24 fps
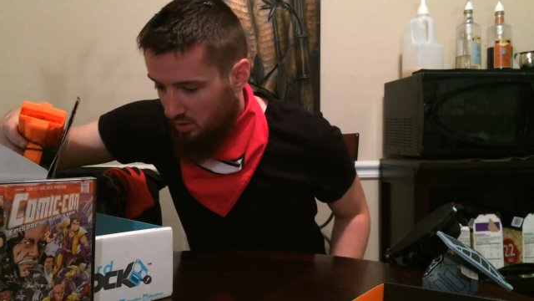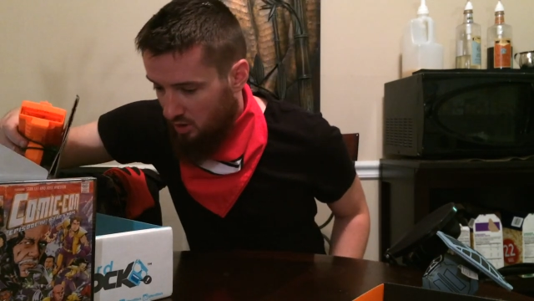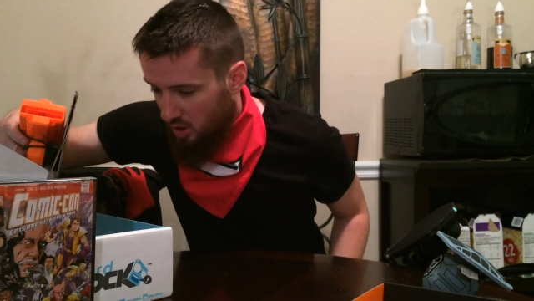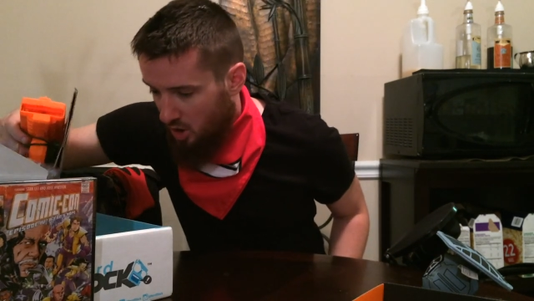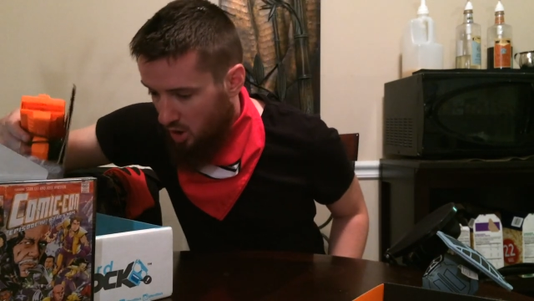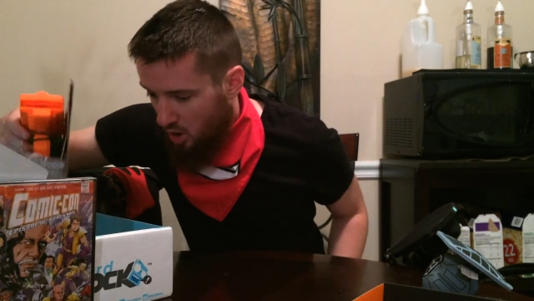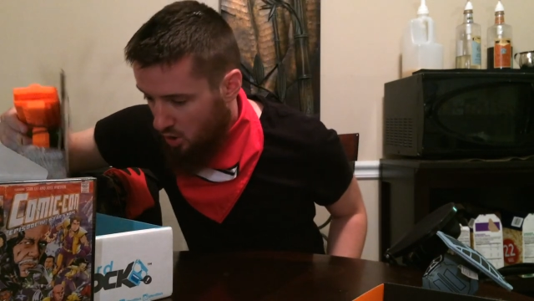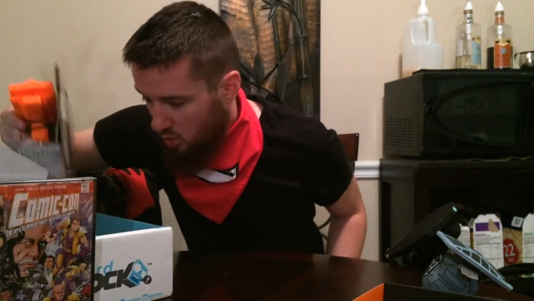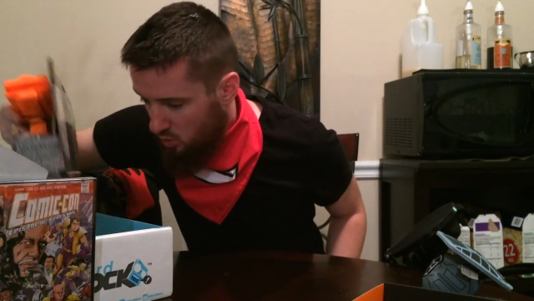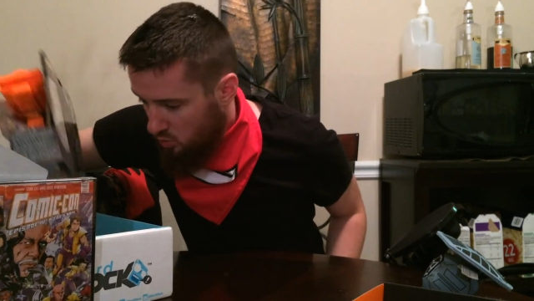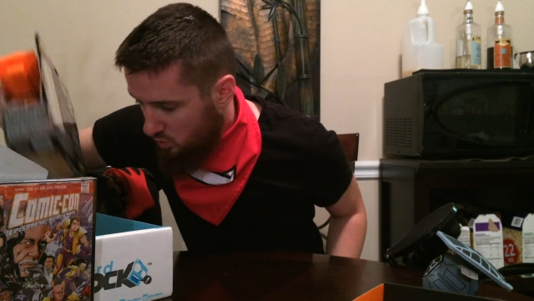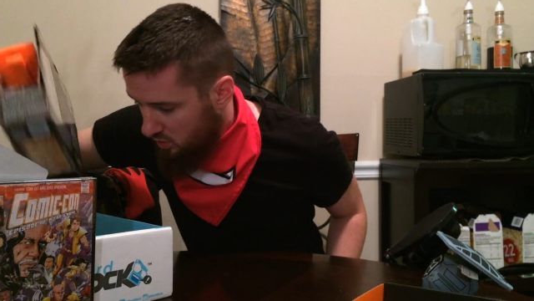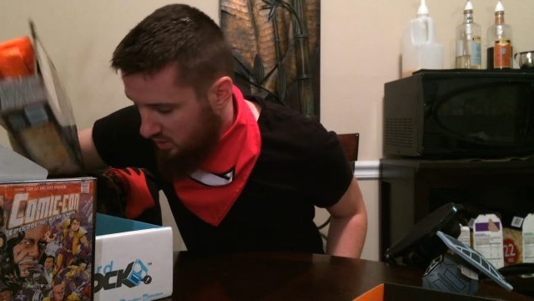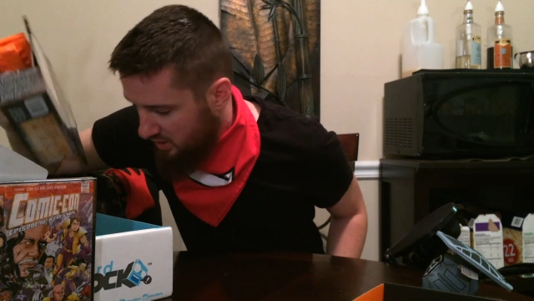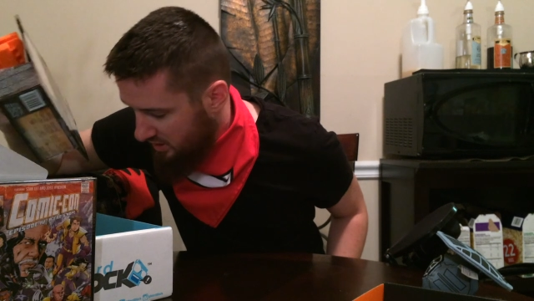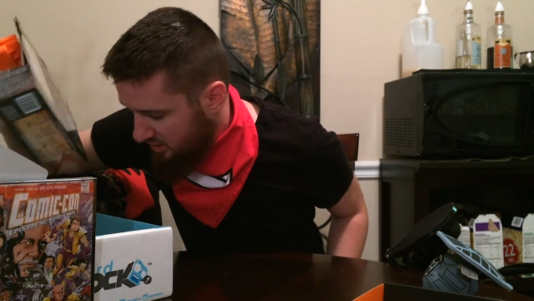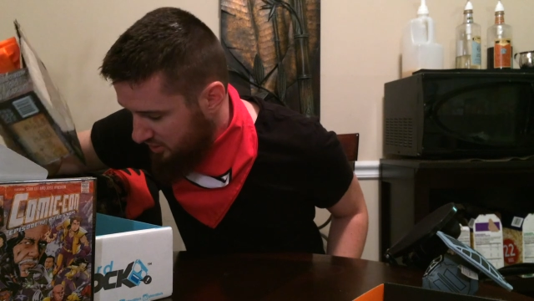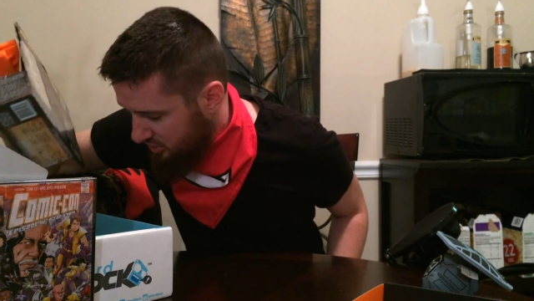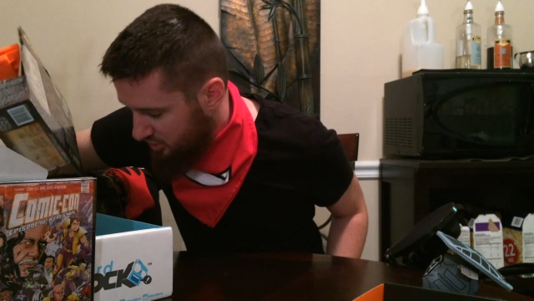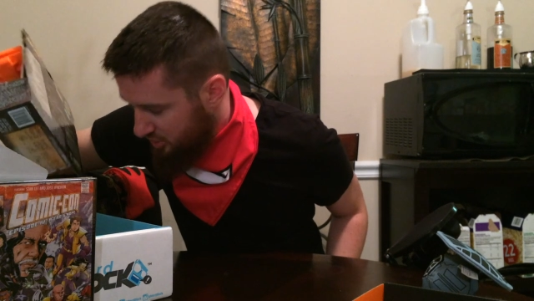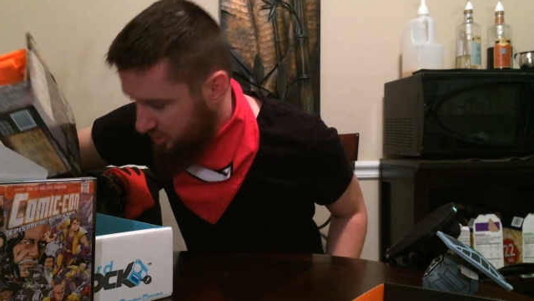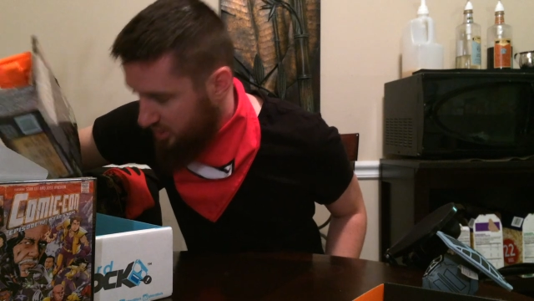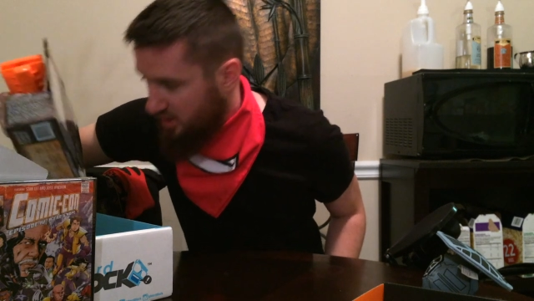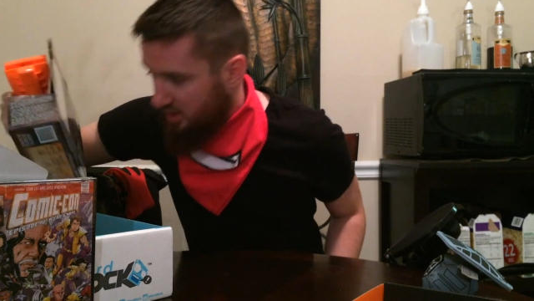Holy
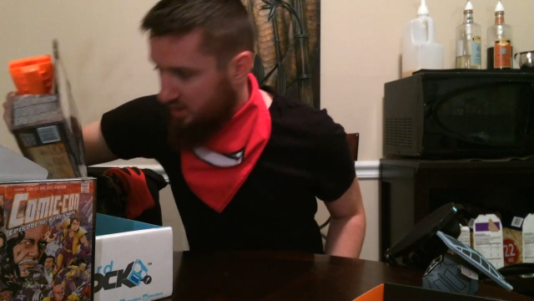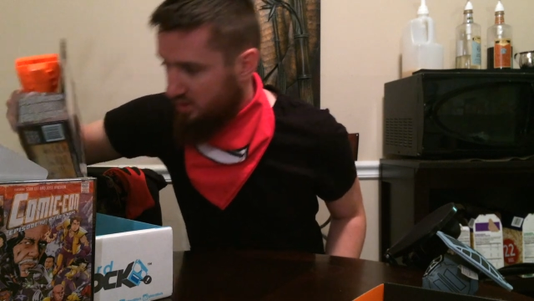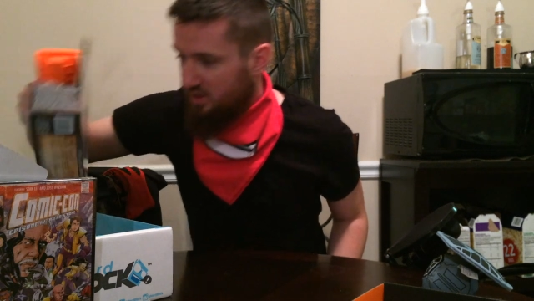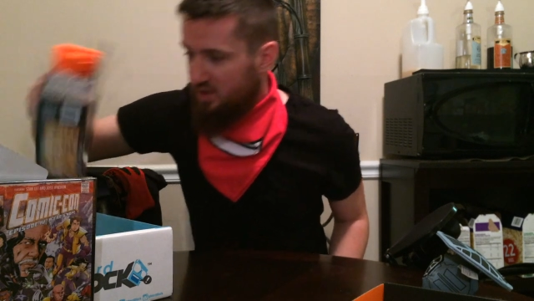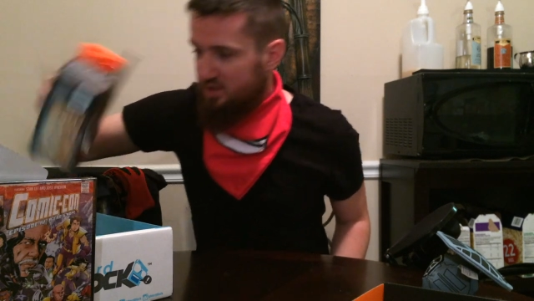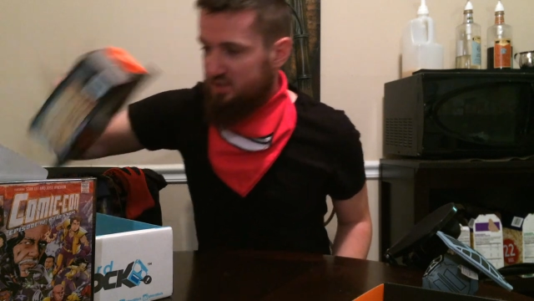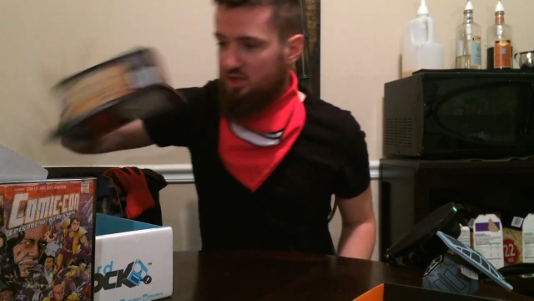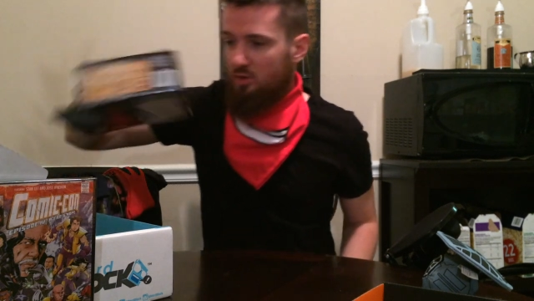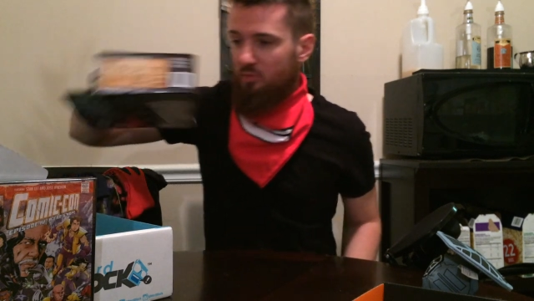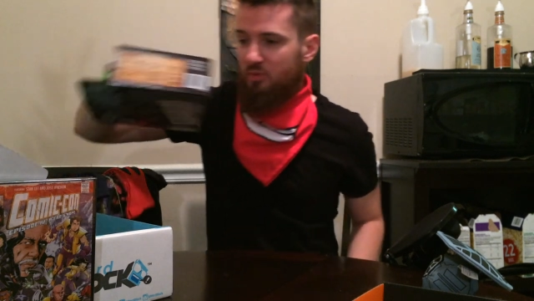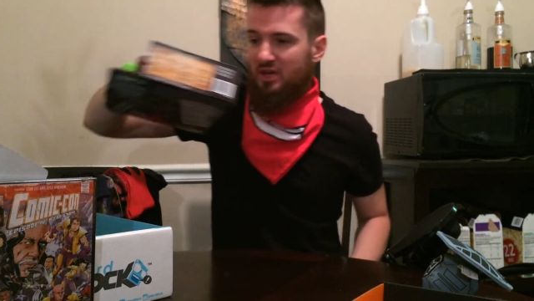shit! Next up,